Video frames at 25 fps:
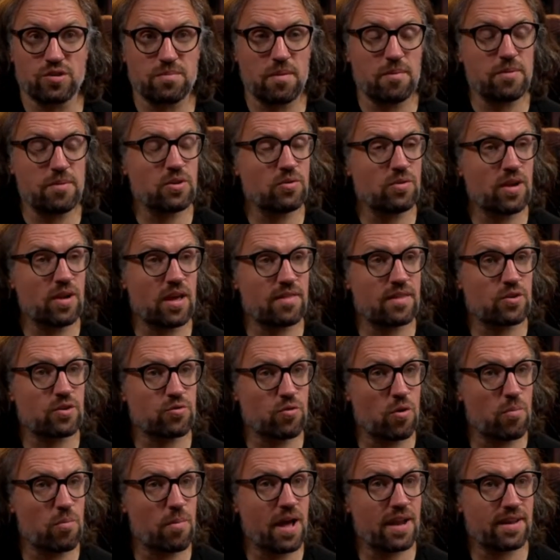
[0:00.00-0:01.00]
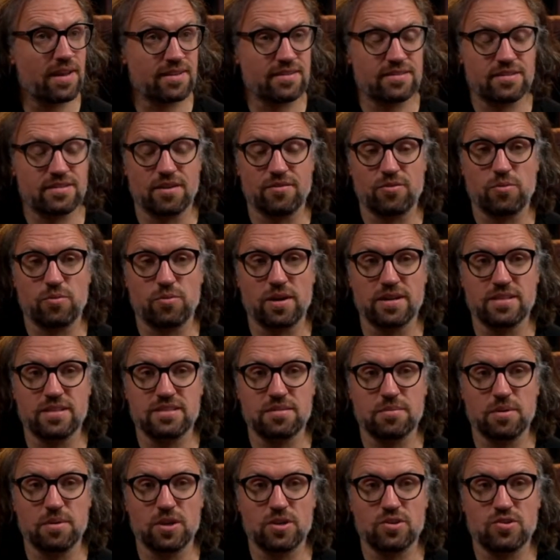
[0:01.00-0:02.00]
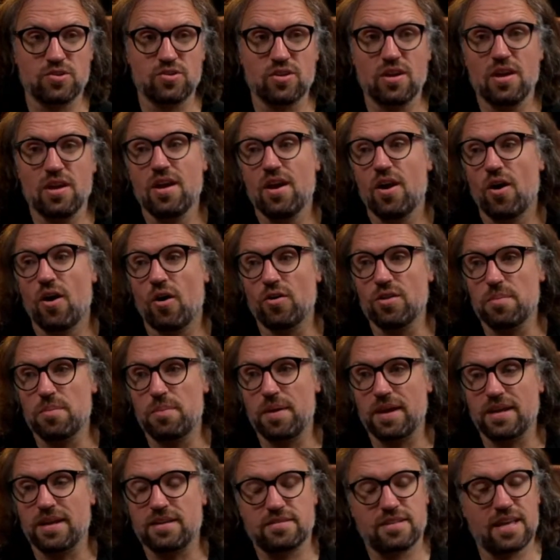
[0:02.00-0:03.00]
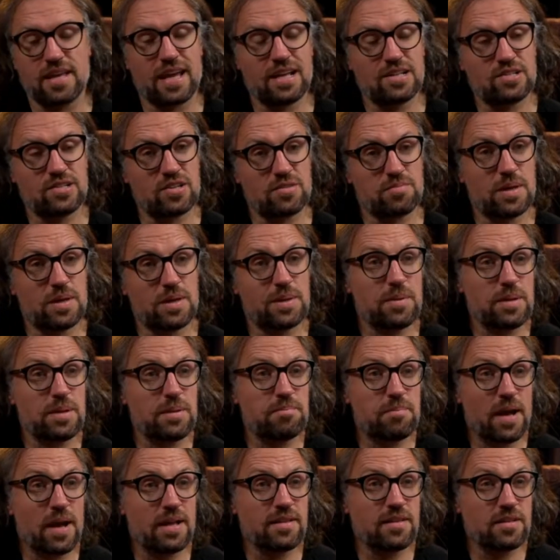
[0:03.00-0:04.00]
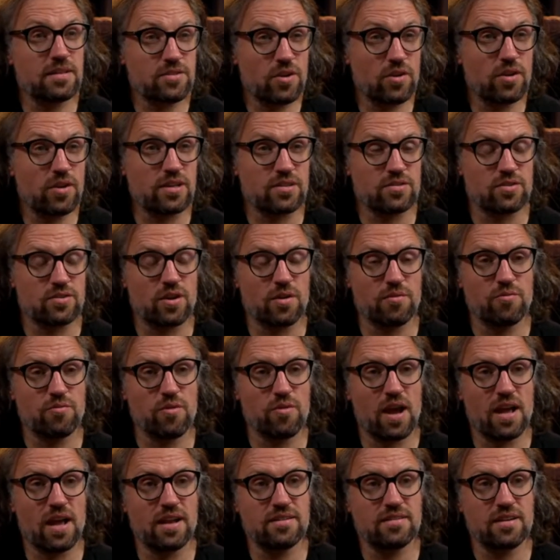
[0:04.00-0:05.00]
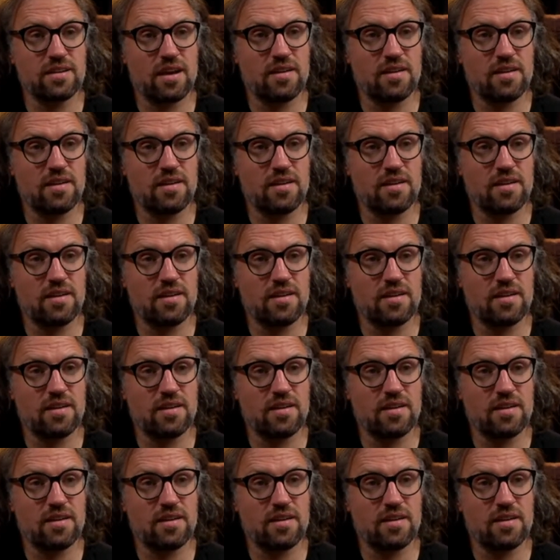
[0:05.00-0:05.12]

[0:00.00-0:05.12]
Maybe don't hit the chromatic stuff quite so much on the big stages. Maybe pentatonics are your friend.